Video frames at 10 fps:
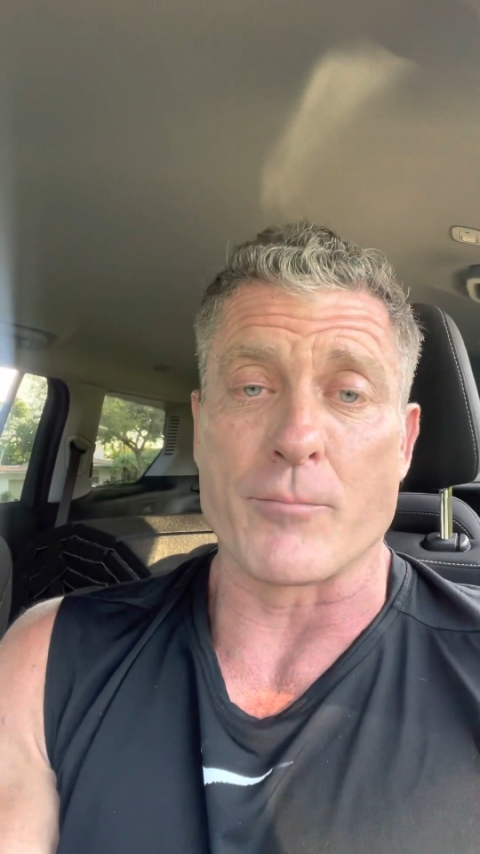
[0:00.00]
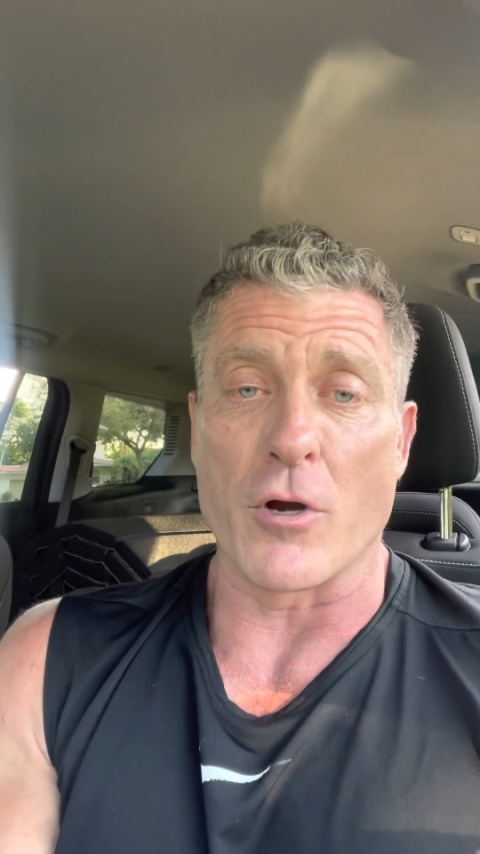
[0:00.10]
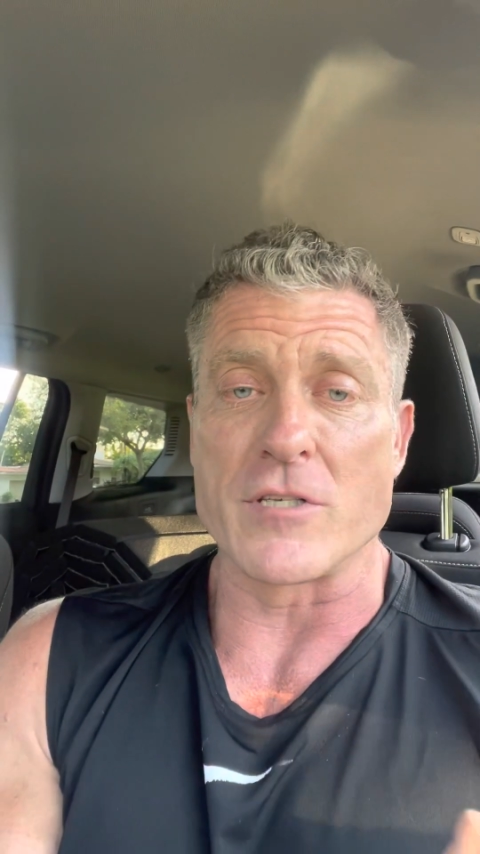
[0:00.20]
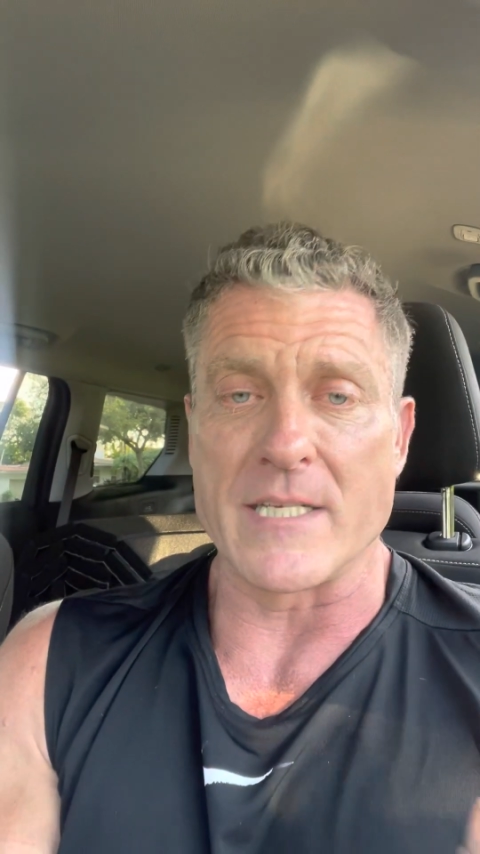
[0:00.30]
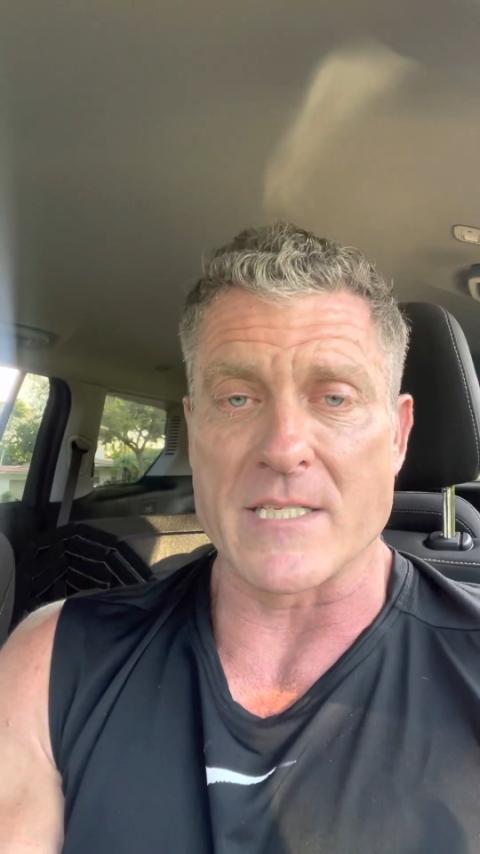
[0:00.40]

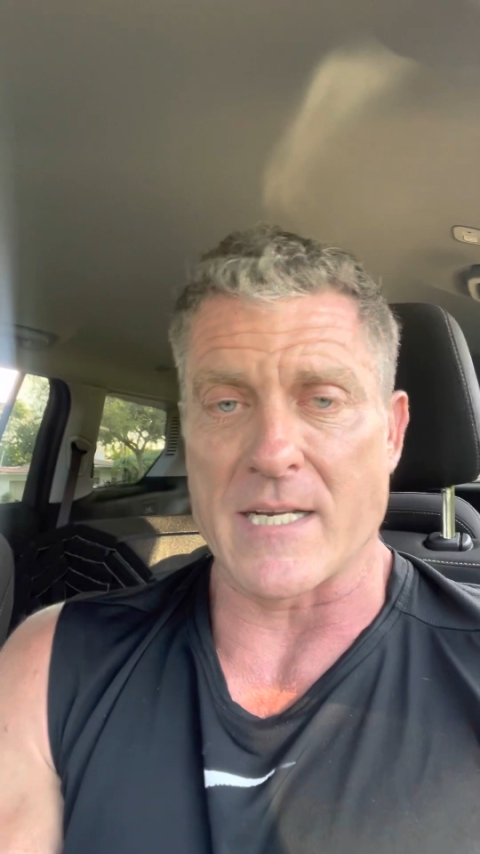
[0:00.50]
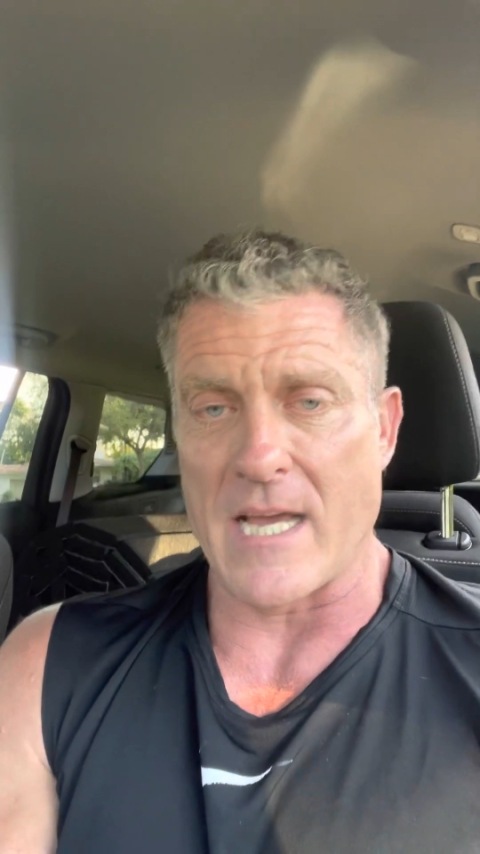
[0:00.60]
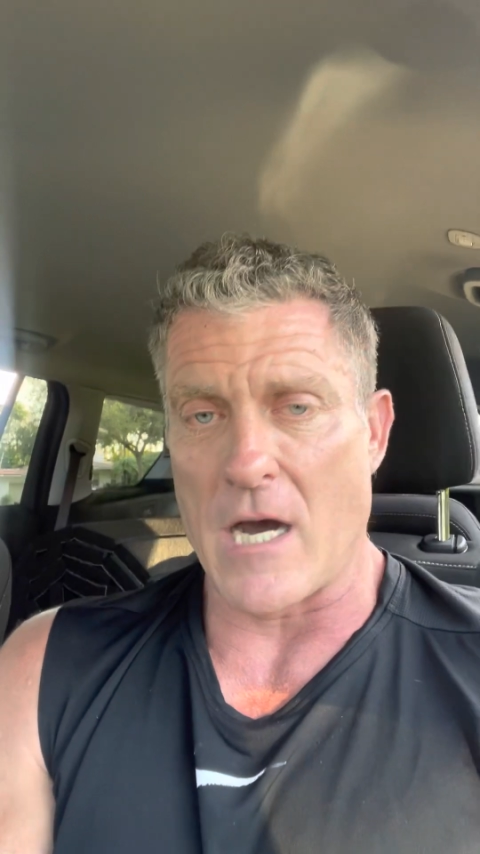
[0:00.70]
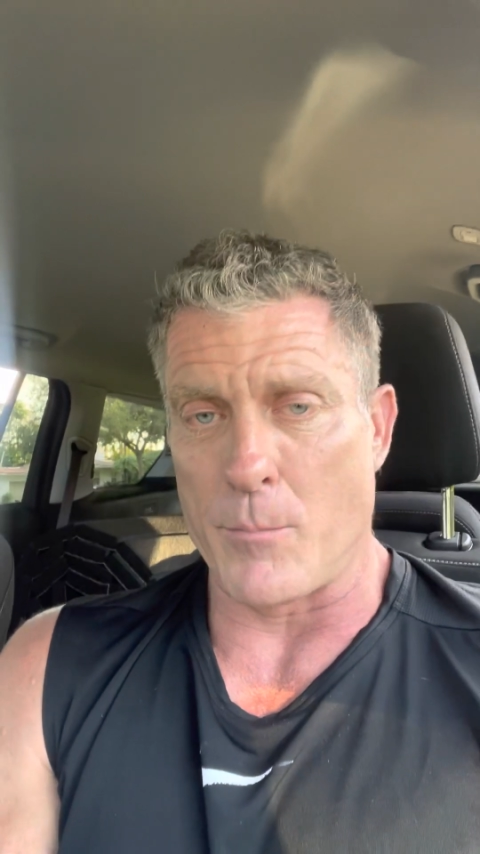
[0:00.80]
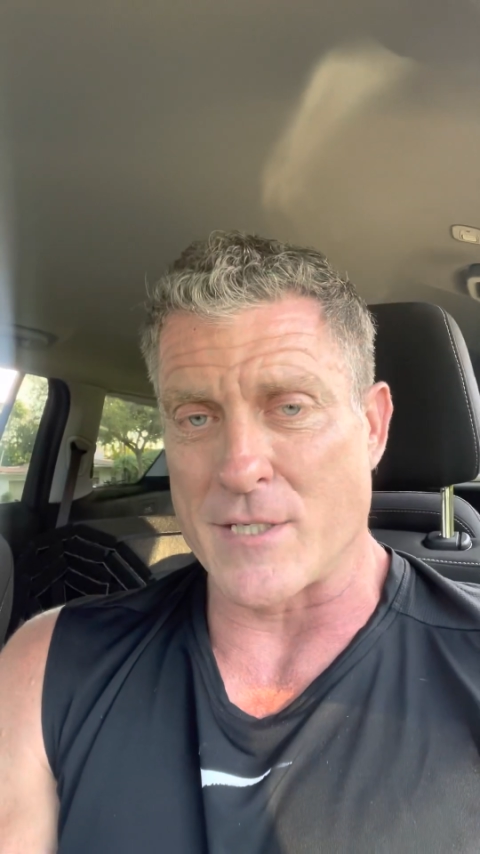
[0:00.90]
protein is going to
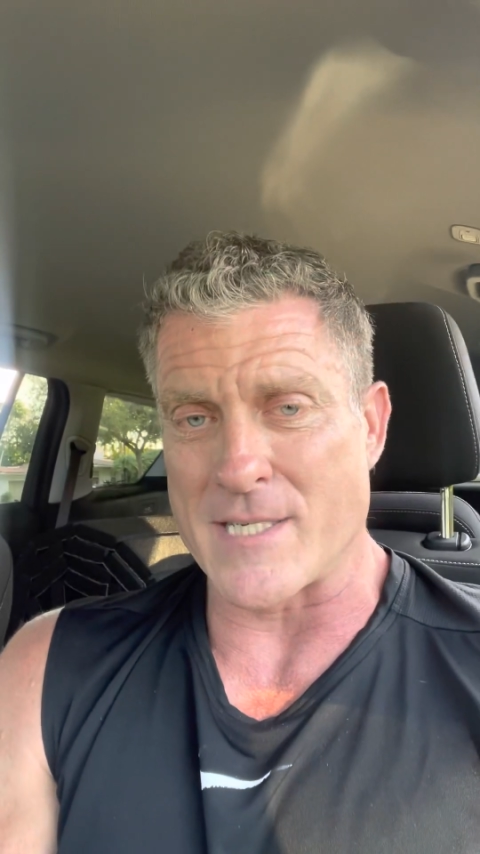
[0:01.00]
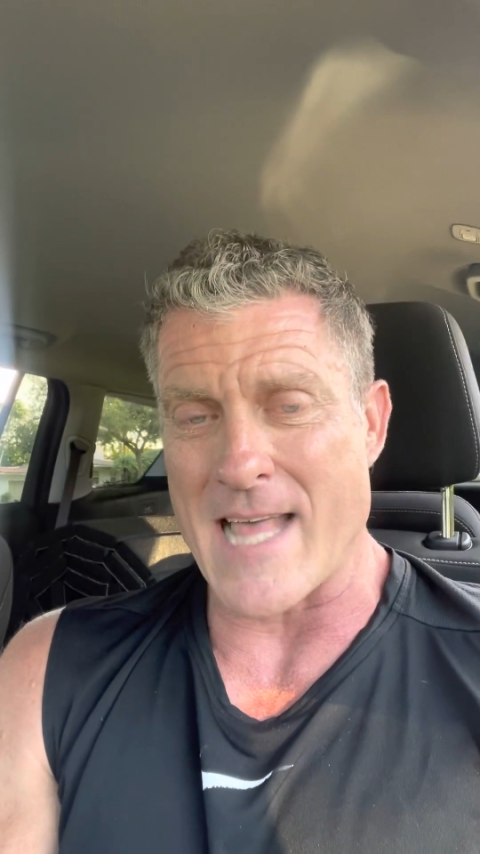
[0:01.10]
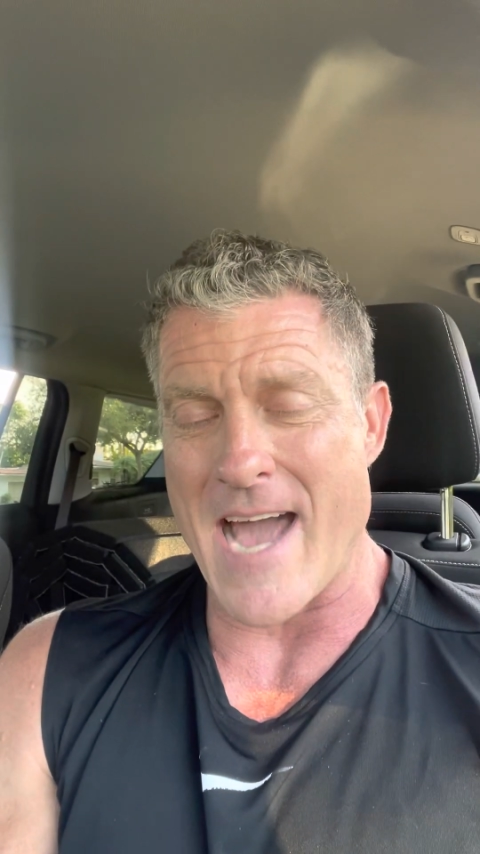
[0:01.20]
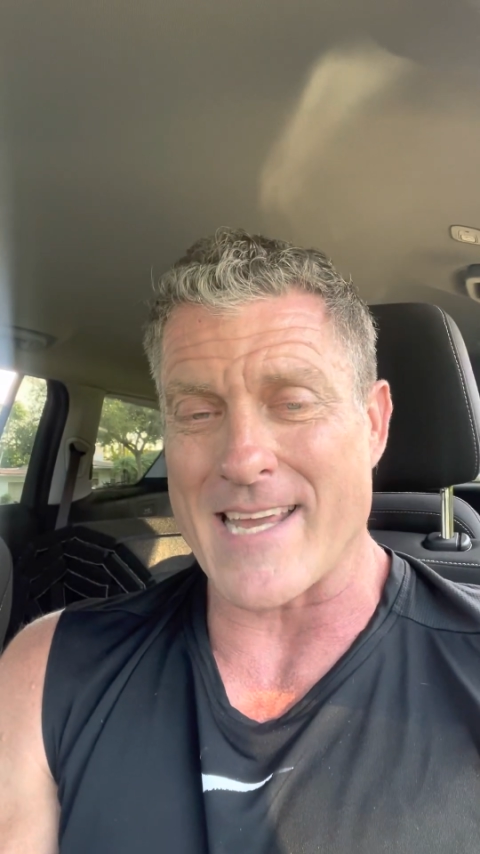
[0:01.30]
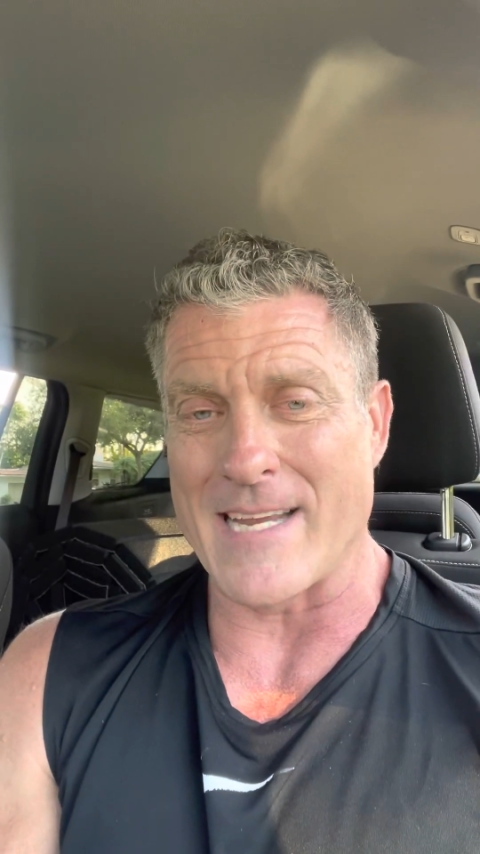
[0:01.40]
help with
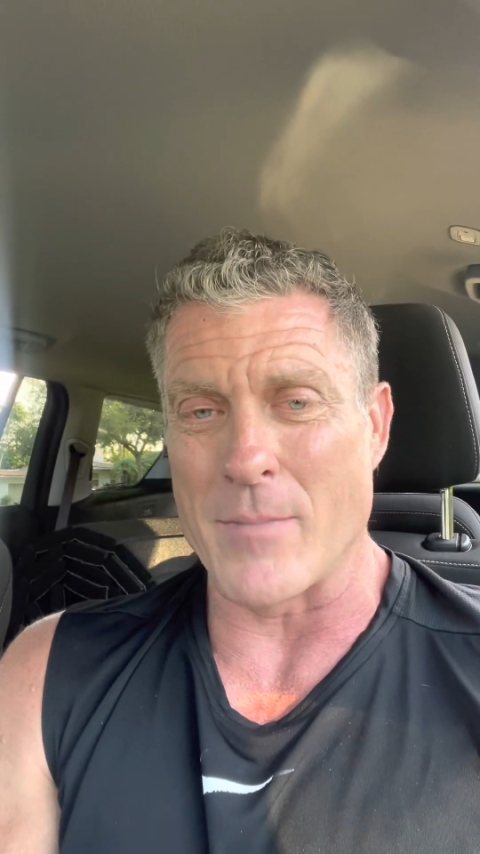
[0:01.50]
snacking,